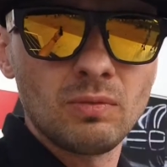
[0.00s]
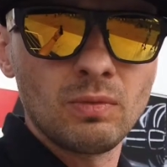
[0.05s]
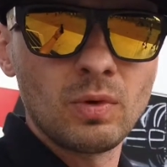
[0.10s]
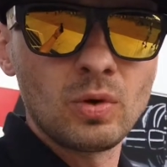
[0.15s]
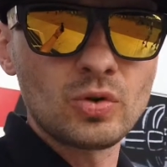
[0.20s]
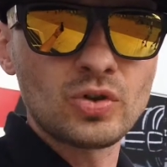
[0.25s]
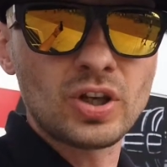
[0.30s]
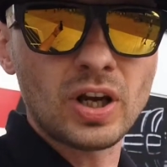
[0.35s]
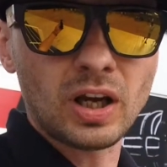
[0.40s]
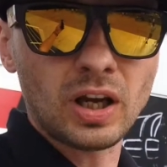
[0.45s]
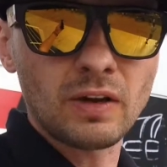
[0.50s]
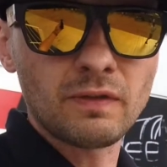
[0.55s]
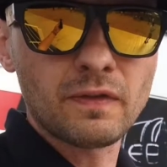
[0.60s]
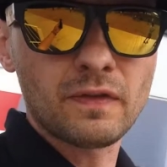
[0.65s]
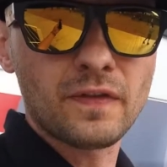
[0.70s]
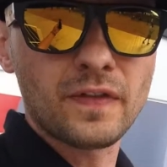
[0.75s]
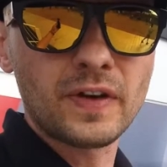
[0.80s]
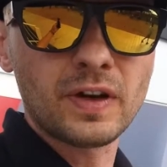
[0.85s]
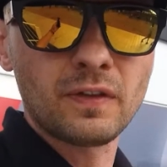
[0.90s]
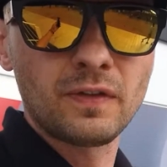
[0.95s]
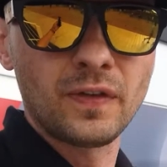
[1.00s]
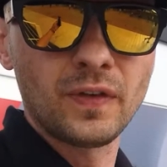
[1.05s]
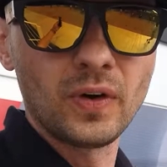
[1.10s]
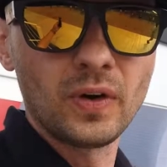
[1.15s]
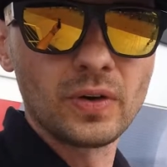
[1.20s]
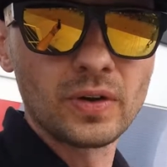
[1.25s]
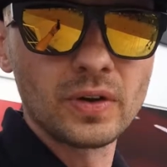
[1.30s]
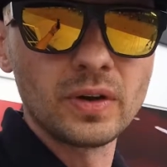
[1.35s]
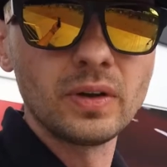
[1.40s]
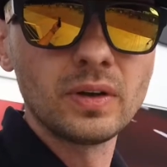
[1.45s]
we'll check everything
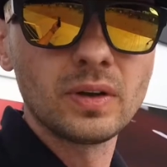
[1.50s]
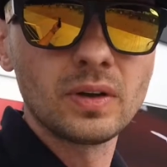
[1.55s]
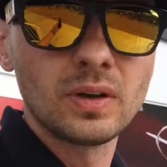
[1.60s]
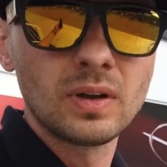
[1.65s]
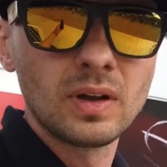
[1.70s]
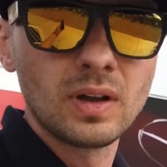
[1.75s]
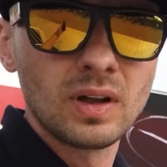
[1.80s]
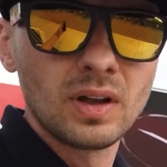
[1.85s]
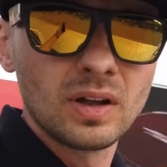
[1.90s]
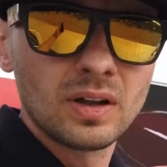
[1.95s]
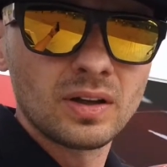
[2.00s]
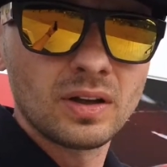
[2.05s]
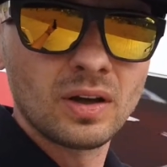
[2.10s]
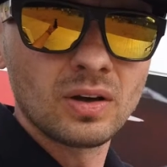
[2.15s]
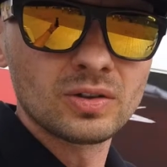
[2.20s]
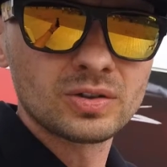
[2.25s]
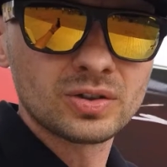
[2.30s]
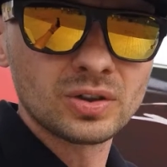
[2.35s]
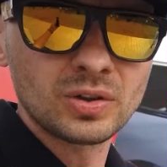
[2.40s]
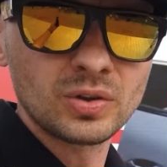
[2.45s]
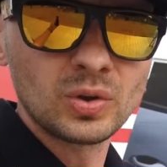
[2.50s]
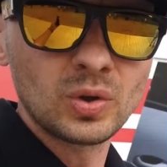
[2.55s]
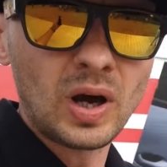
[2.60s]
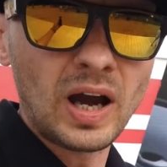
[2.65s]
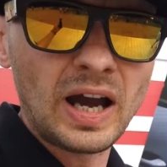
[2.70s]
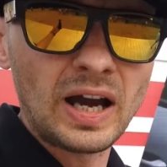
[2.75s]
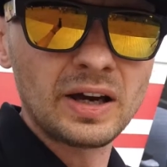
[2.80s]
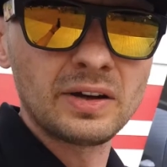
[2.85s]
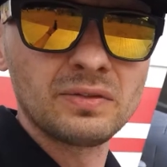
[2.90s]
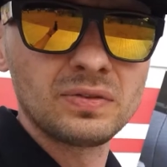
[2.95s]
for you, you know, so you
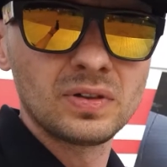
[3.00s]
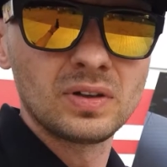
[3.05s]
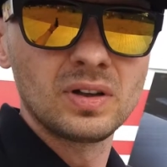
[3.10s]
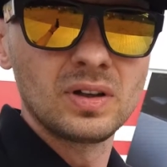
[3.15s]
have